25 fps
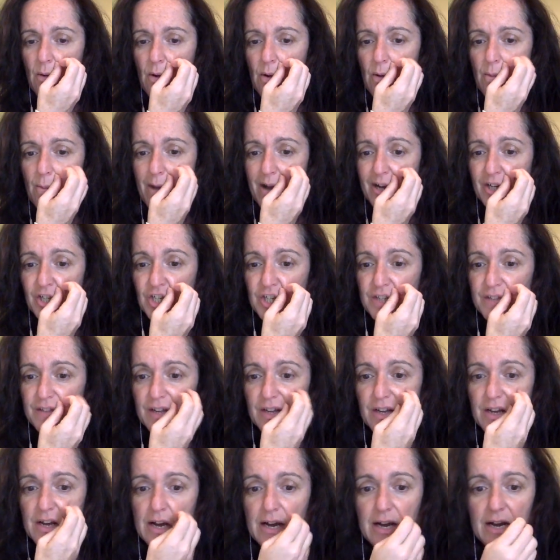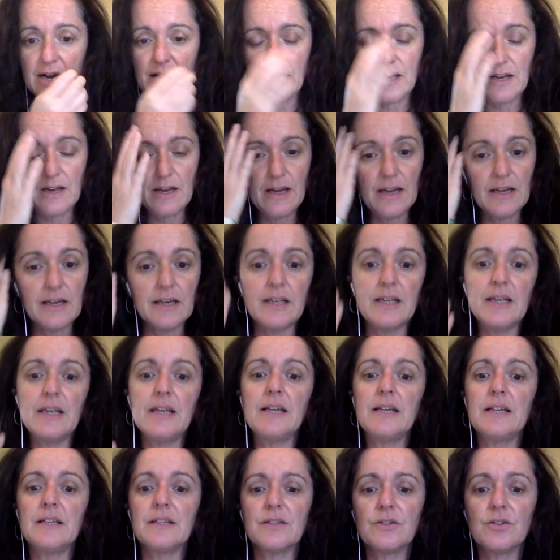much in the car, and he
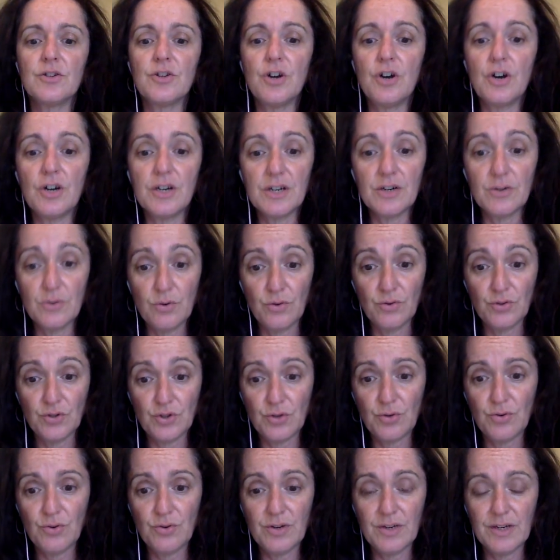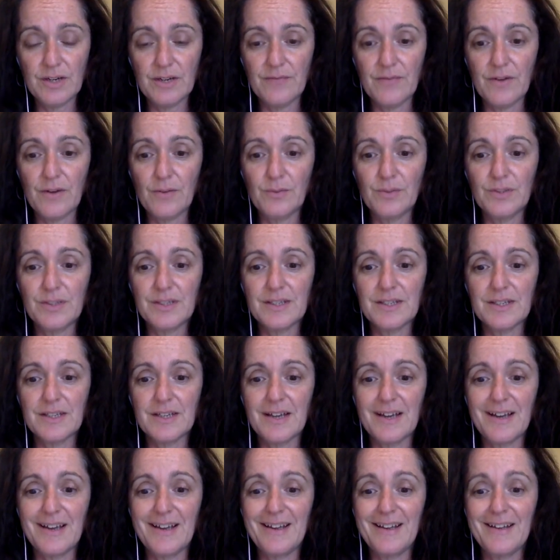is not at all talkative, I would
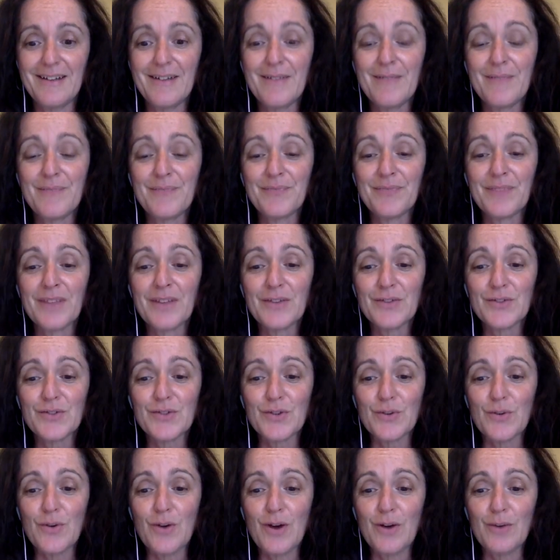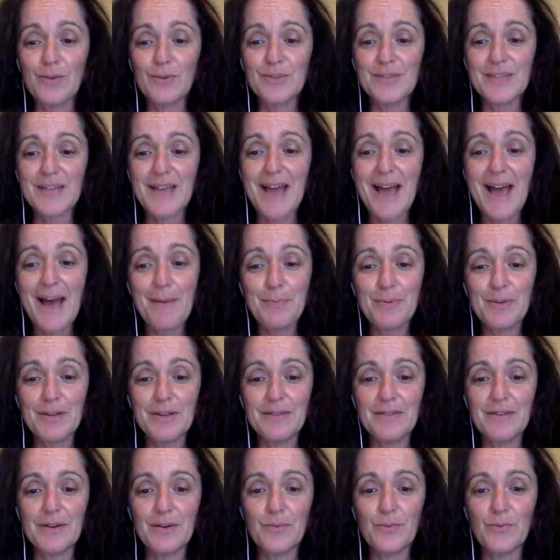say. So I was happy
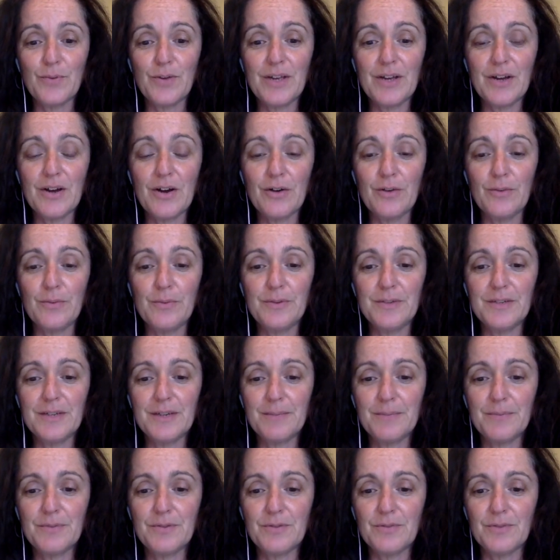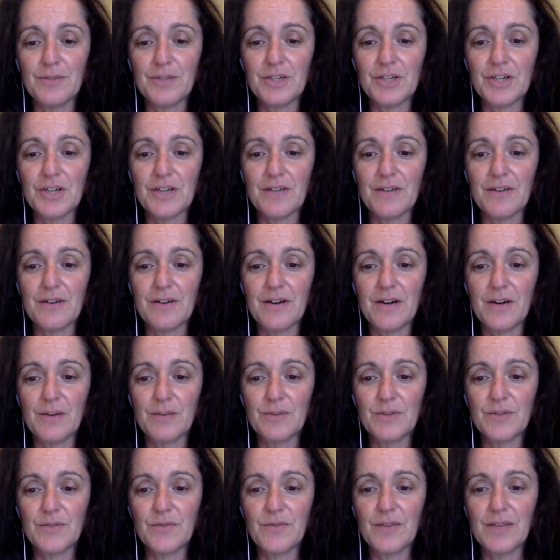that we opened up to each other. I
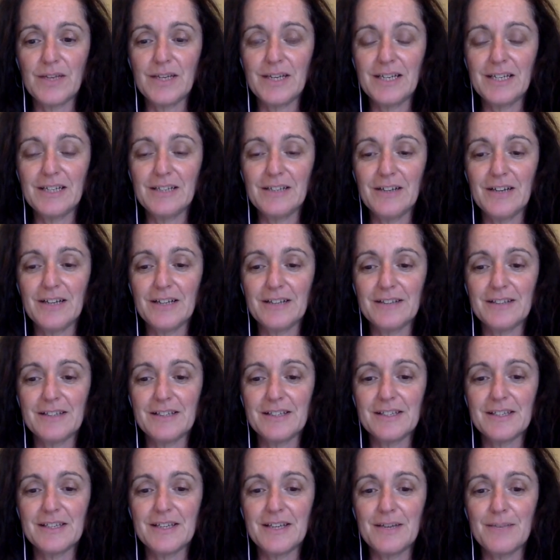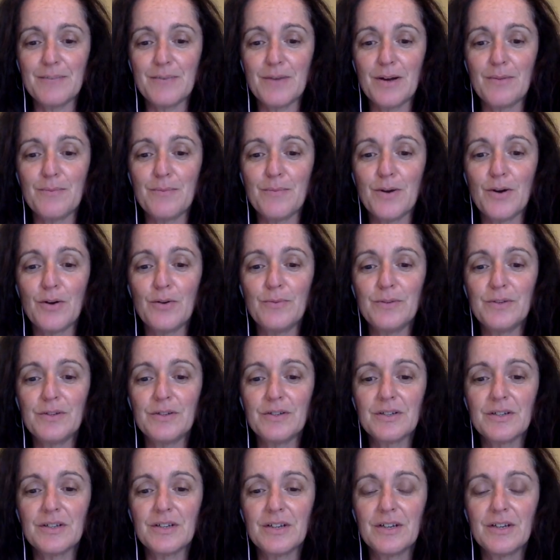was feeling like this in my
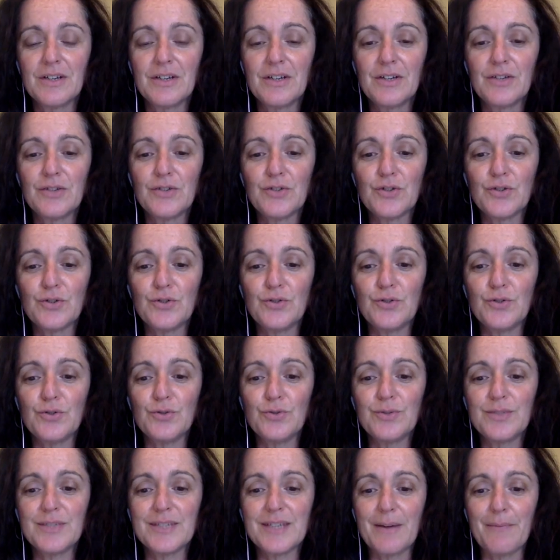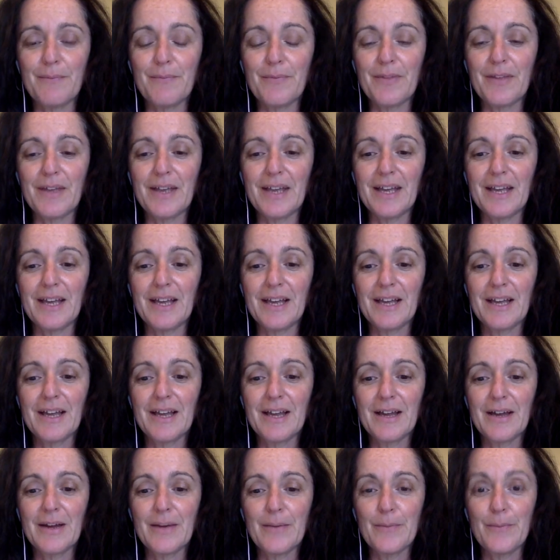moment to do something,
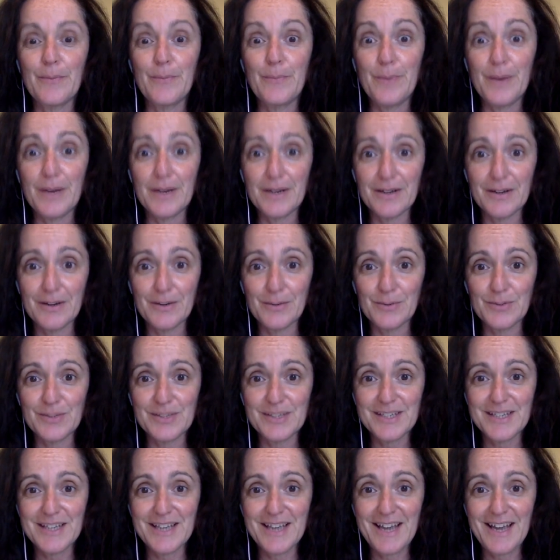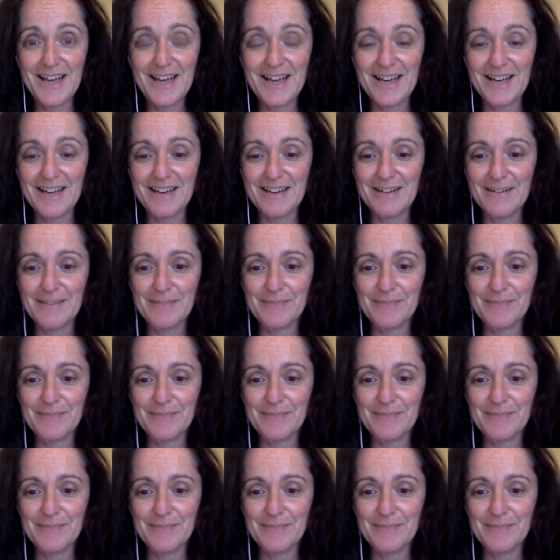but I was scared.